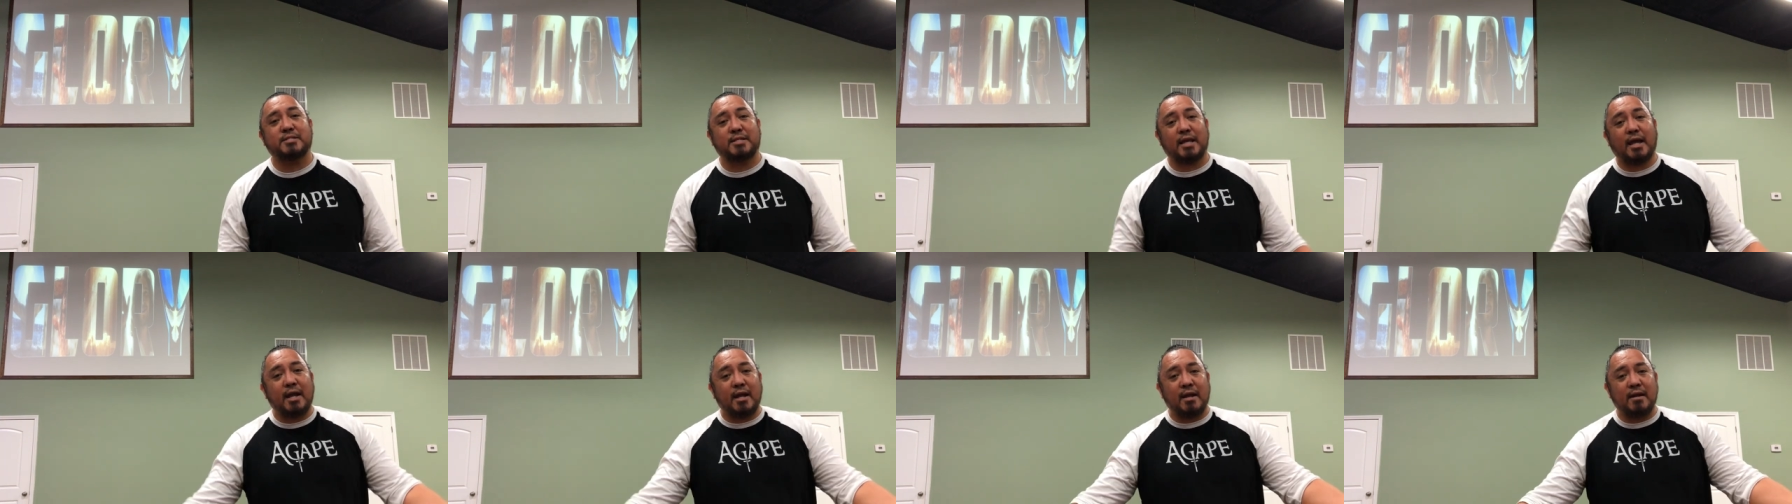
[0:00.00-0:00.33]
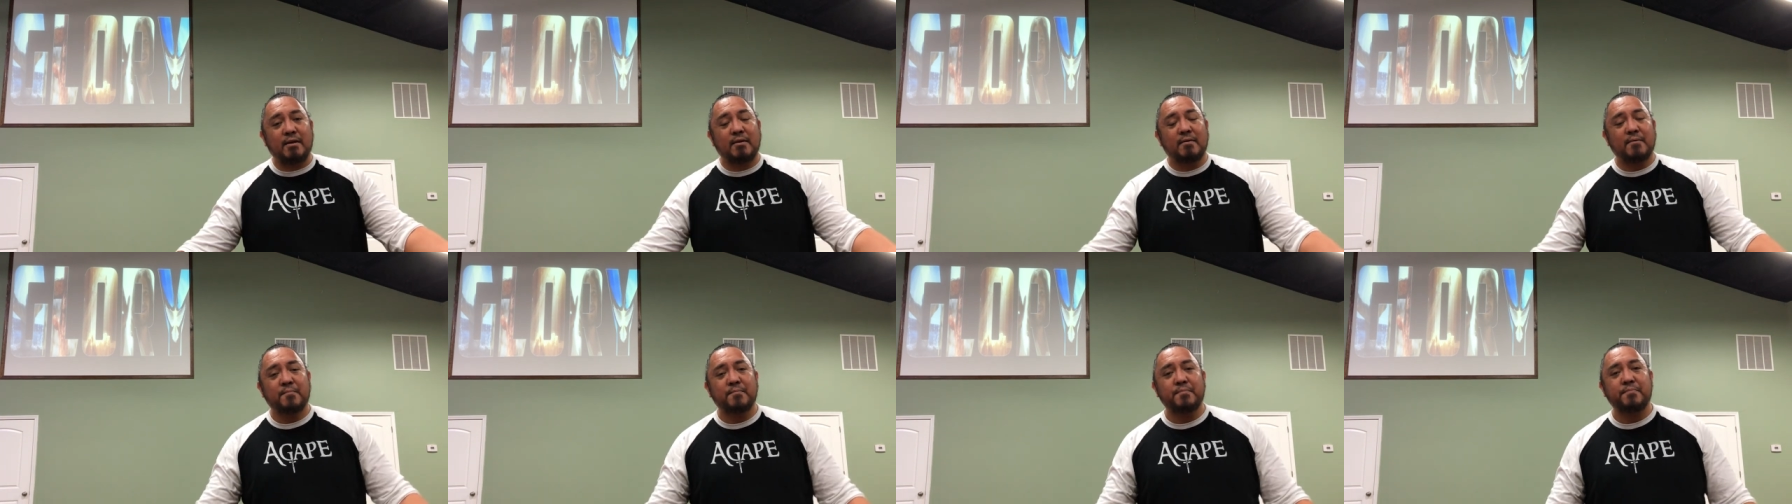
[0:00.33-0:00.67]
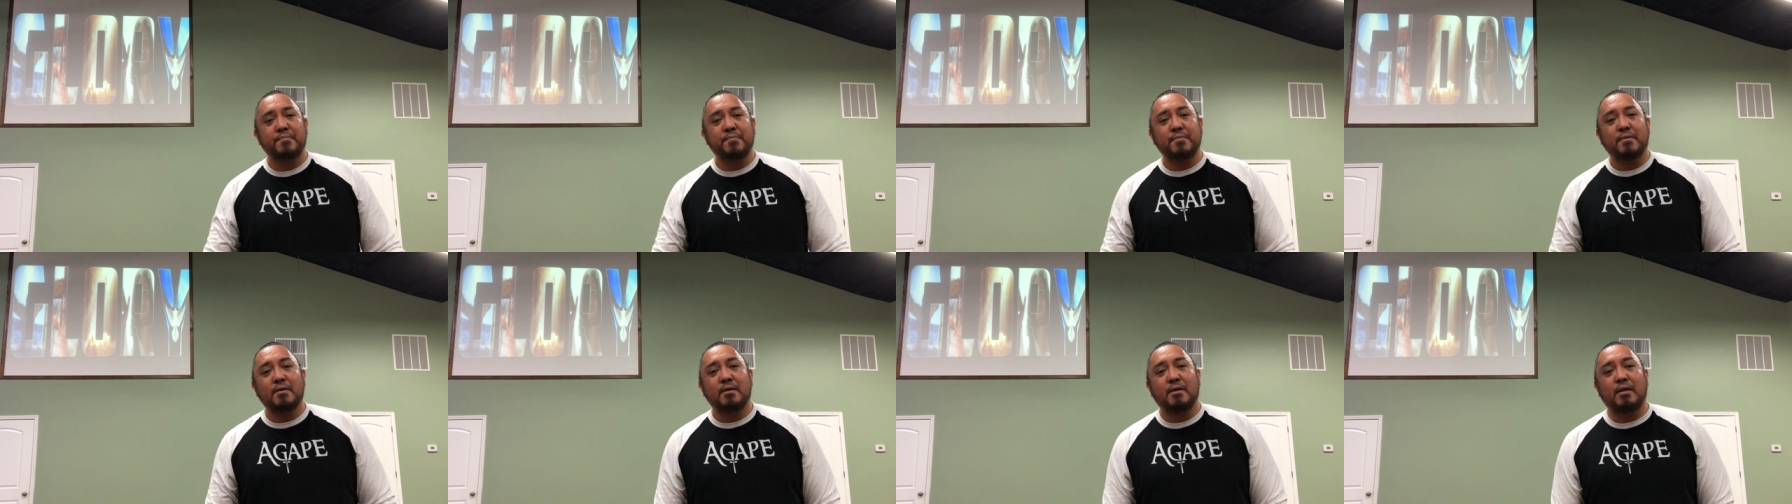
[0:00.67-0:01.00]
saying,
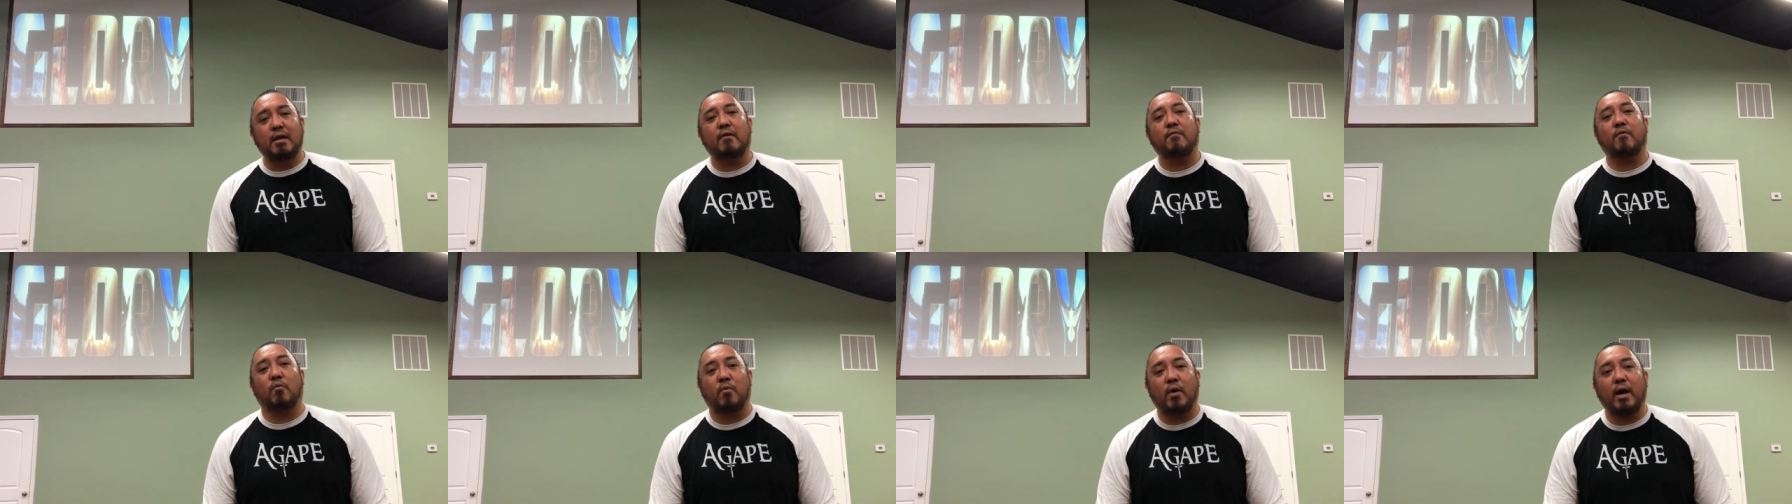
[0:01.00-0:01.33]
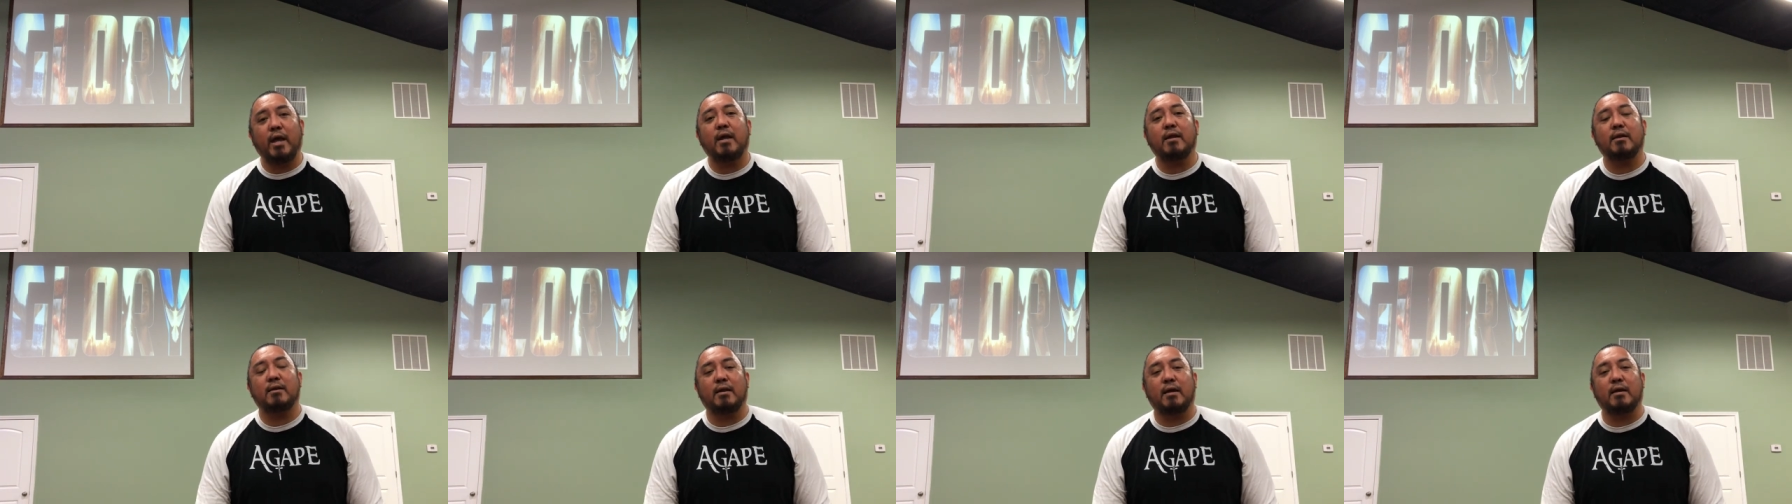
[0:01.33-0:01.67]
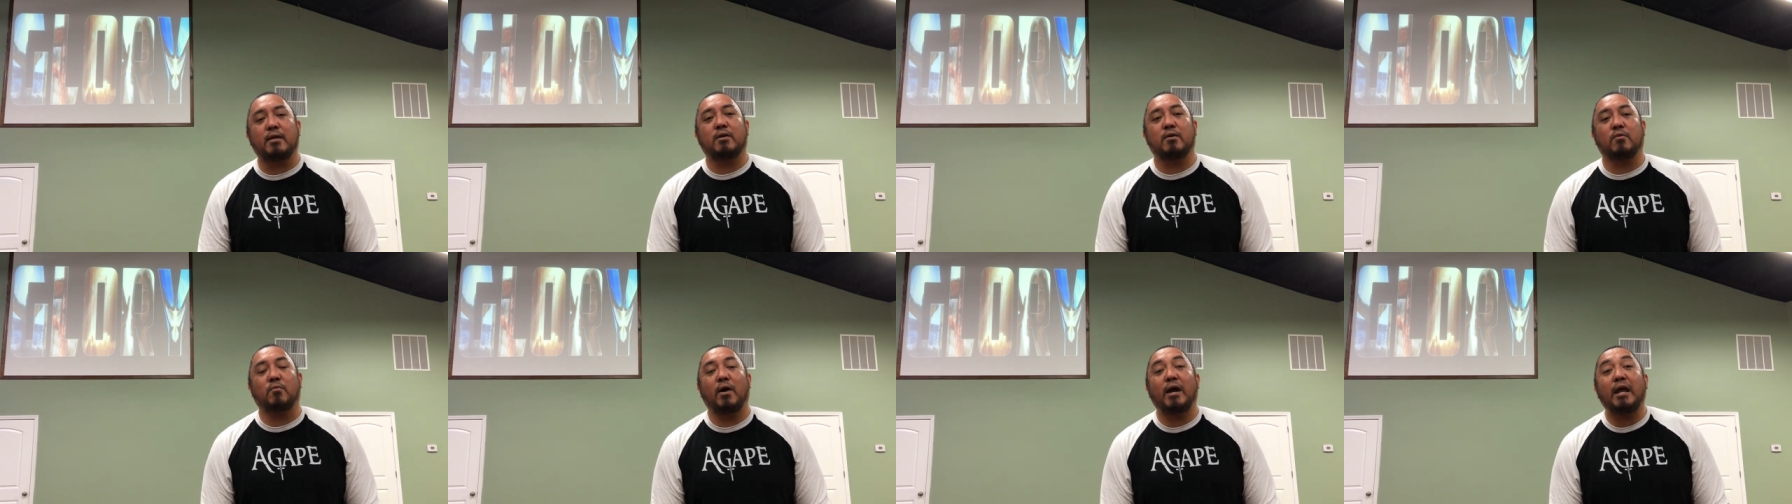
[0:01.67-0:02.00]
you ever wait
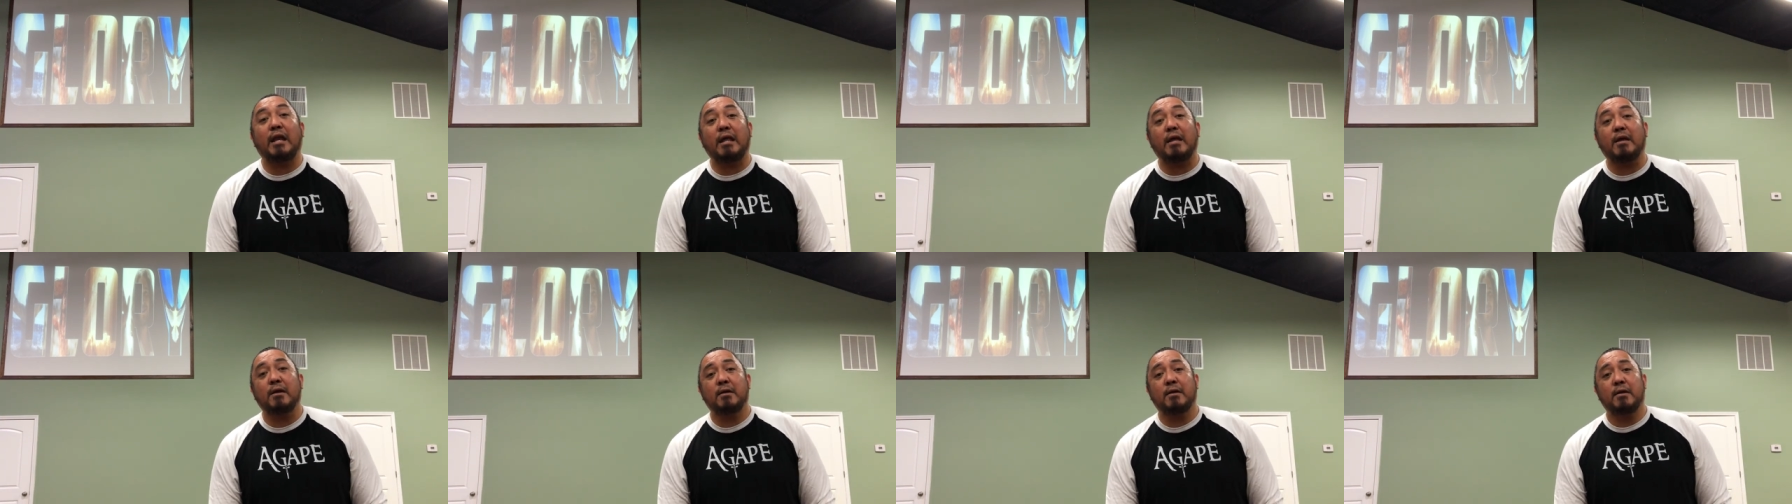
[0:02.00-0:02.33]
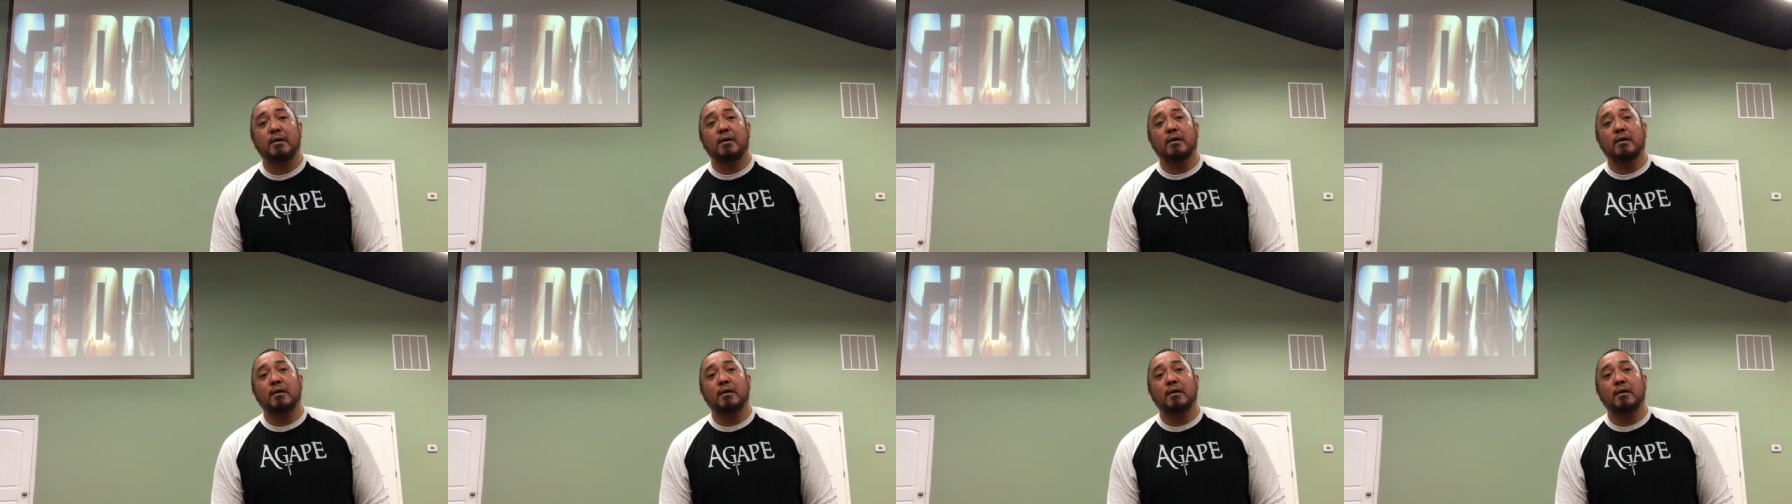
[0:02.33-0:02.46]
like you're waiting?